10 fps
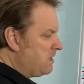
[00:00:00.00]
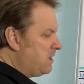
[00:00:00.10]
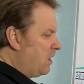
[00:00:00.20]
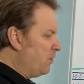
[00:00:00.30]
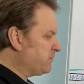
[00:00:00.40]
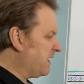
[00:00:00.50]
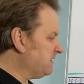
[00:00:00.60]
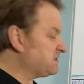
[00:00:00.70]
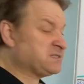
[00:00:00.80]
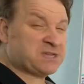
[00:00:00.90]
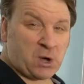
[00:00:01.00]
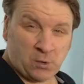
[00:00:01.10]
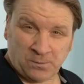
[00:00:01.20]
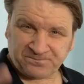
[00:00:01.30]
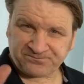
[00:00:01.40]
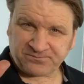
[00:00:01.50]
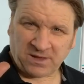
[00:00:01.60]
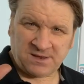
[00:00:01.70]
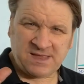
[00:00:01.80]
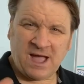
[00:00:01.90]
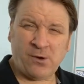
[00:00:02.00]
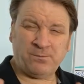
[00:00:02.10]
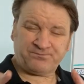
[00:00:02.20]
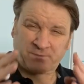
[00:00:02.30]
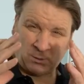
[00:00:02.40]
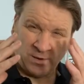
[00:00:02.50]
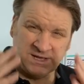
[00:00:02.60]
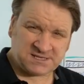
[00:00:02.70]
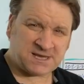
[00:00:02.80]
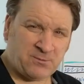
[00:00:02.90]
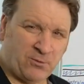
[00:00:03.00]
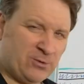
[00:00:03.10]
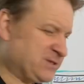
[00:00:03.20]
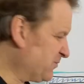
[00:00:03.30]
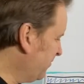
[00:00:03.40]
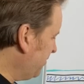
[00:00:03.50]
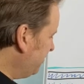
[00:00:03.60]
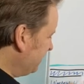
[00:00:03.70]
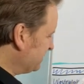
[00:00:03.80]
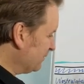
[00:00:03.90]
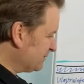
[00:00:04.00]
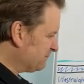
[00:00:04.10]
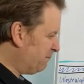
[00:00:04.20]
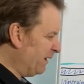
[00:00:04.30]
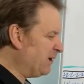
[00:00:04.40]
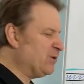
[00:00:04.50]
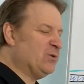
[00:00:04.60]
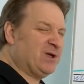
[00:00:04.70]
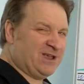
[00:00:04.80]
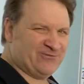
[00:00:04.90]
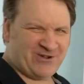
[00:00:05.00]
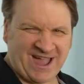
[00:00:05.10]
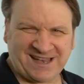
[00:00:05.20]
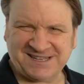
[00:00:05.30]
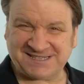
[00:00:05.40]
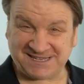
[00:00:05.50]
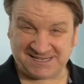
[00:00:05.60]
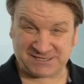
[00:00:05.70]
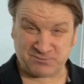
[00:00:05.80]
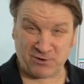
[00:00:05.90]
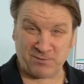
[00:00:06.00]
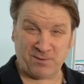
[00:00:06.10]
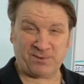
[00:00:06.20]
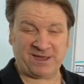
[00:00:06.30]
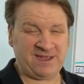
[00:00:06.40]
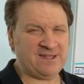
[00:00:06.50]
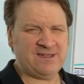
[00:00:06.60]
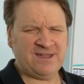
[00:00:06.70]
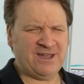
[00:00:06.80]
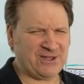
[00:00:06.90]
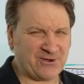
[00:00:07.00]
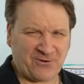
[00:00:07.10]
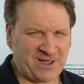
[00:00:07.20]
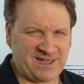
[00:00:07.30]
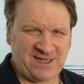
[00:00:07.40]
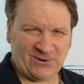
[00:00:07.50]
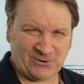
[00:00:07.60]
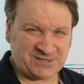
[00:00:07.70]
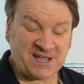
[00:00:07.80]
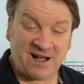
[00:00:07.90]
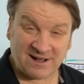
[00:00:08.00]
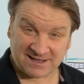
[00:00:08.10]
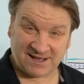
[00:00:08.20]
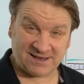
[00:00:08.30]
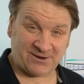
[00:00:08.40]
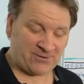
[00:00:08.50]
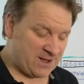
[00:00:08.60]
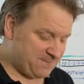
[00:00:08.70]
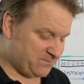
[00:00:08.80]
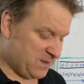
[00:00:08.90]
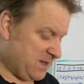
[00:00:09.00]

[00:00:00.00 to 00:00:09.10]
Okay, so now when I say water, although this looks blue, in reality it's probably a grey or dark colour, right?